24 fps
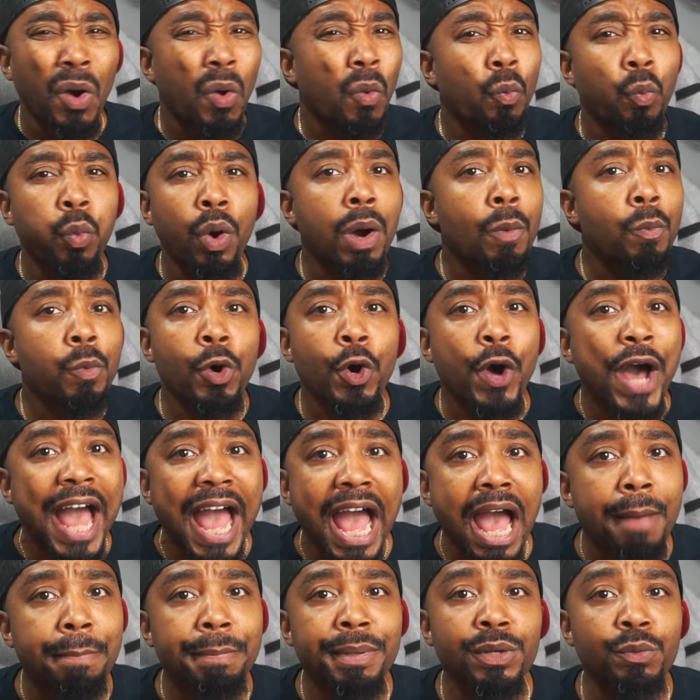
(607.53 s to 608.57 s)
What will
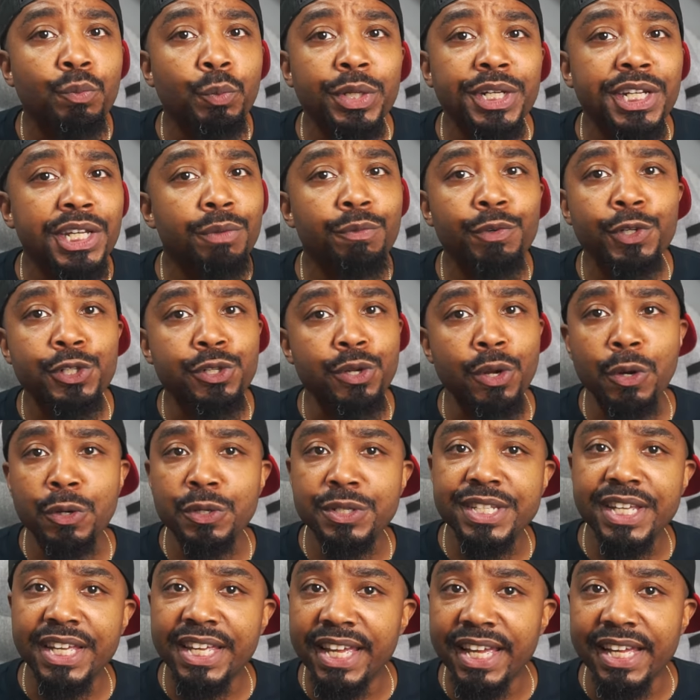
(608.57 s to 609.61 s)
happen when he
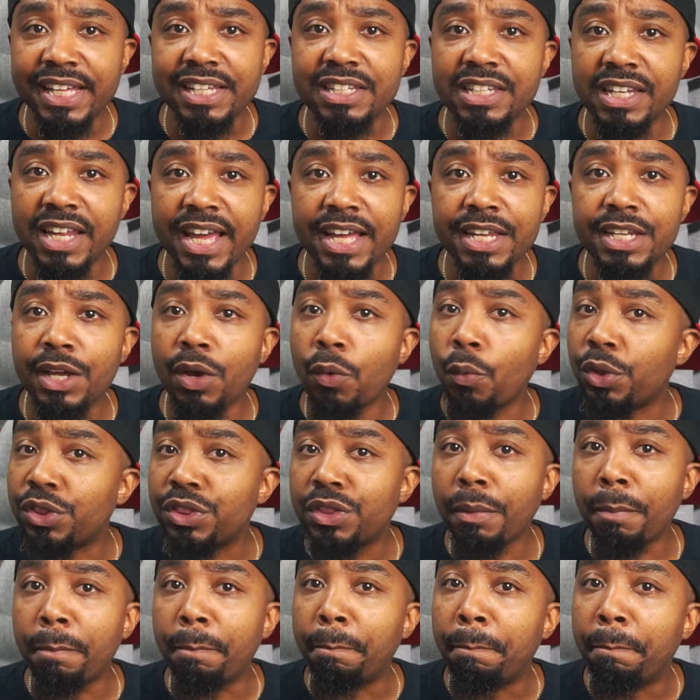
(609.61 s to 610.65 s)
returns to King's Landing with
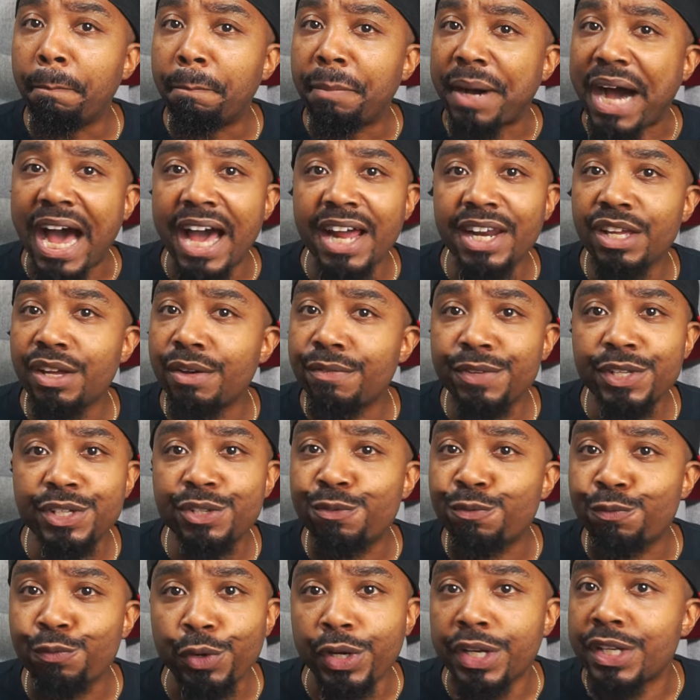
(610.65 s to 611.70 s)
the body of his
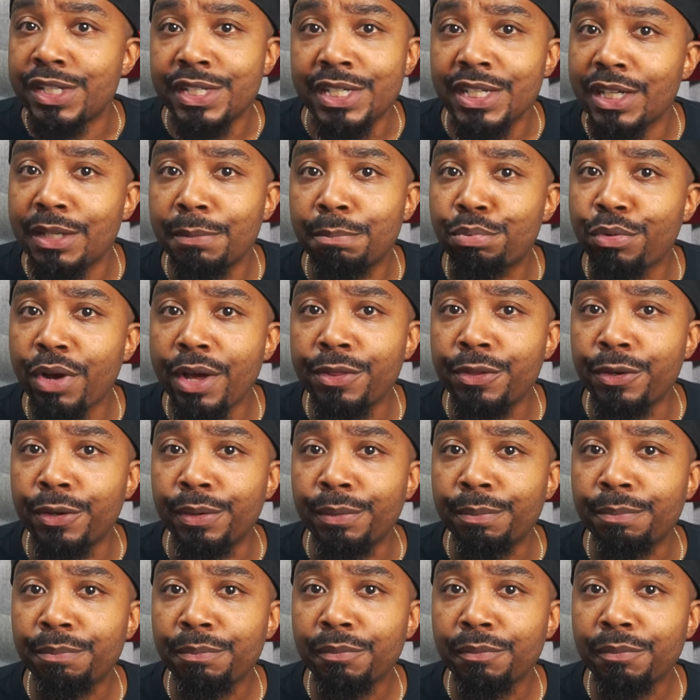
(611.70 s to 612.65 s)
fricasseed brother.